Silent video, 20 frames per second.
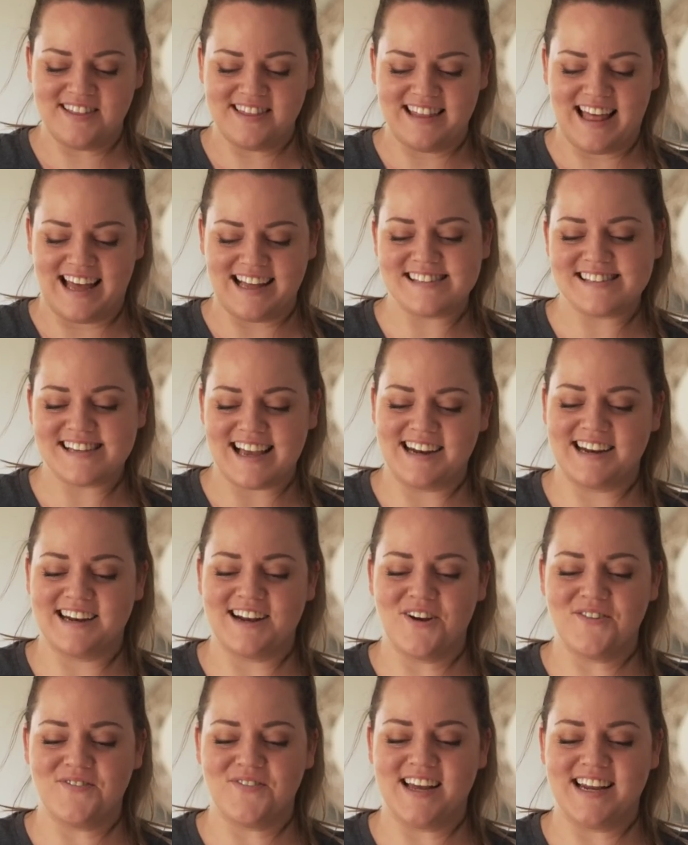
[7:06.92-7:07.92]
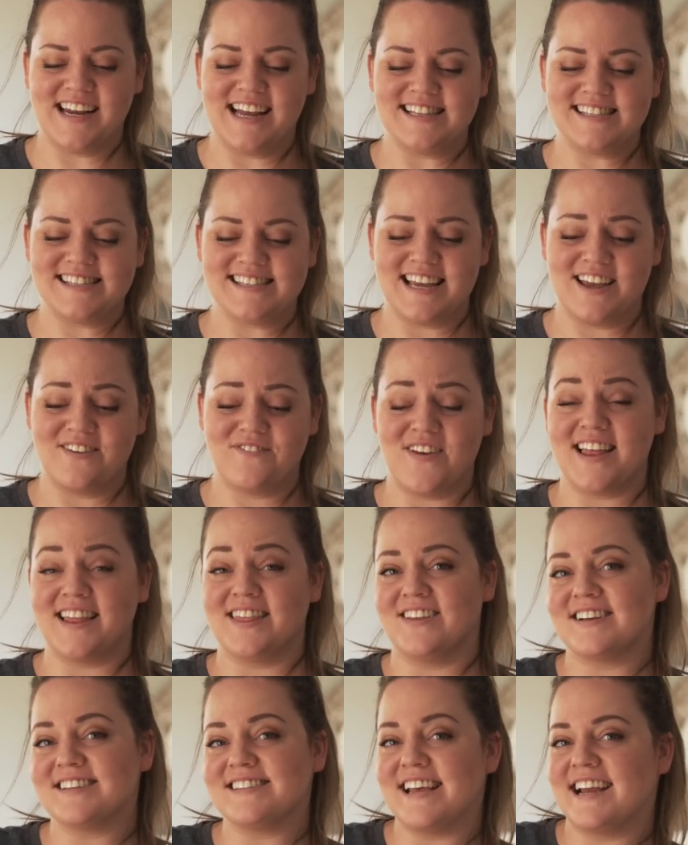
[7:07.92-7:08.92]
let's cut it open and see if it
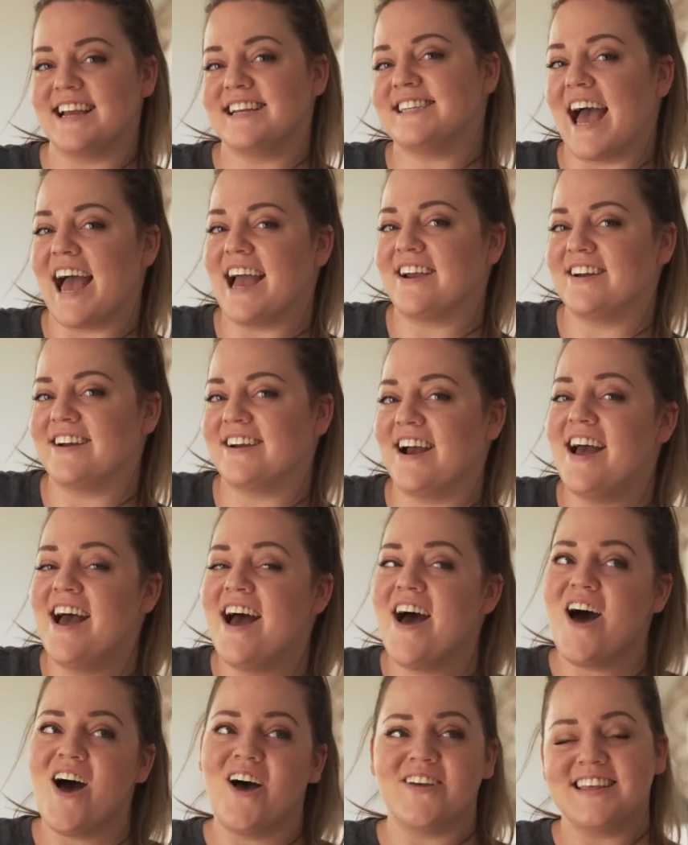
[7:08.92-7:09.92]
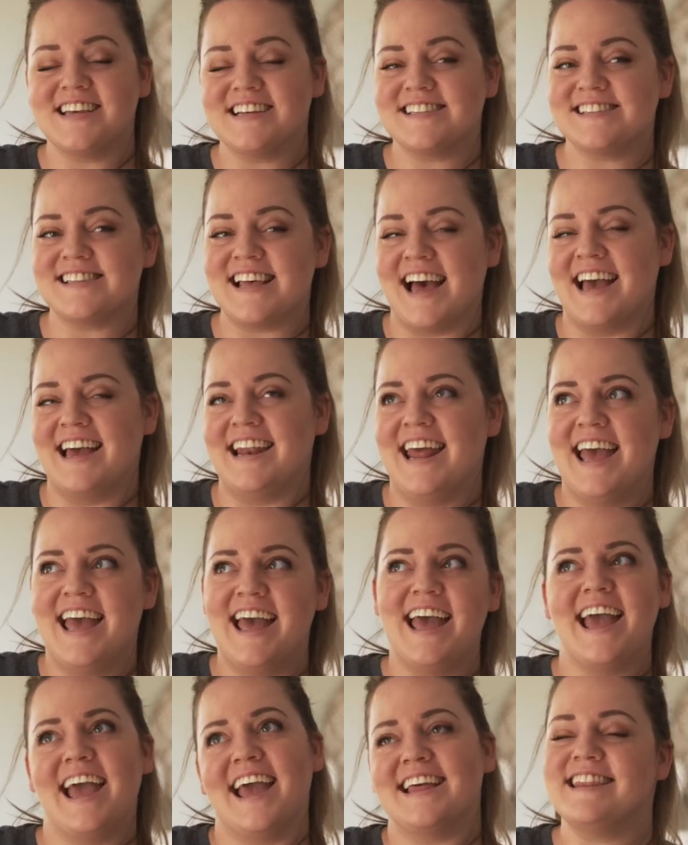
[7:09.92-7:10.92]
looks like a tiger on the inside
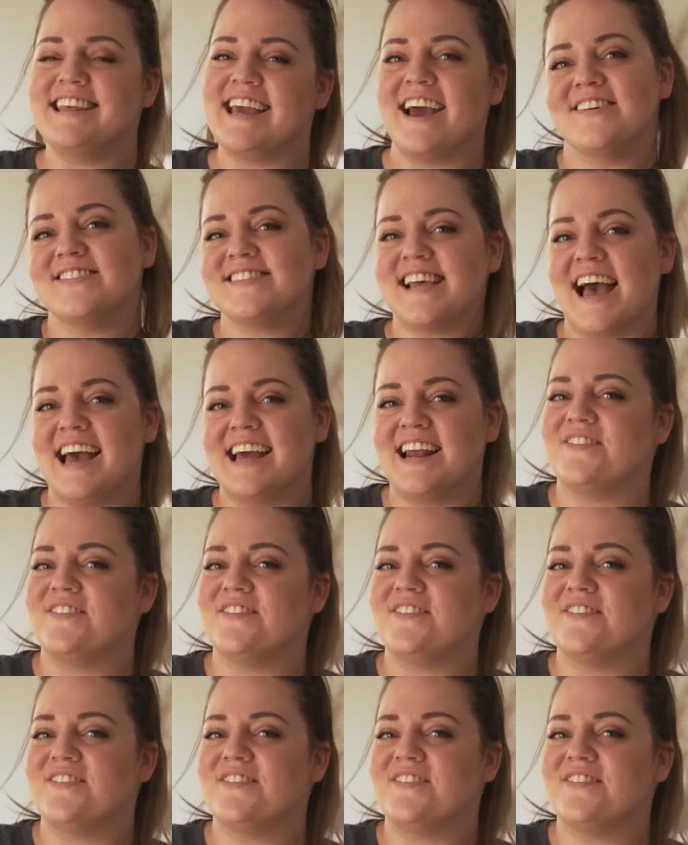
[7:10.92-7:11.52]
and the outside.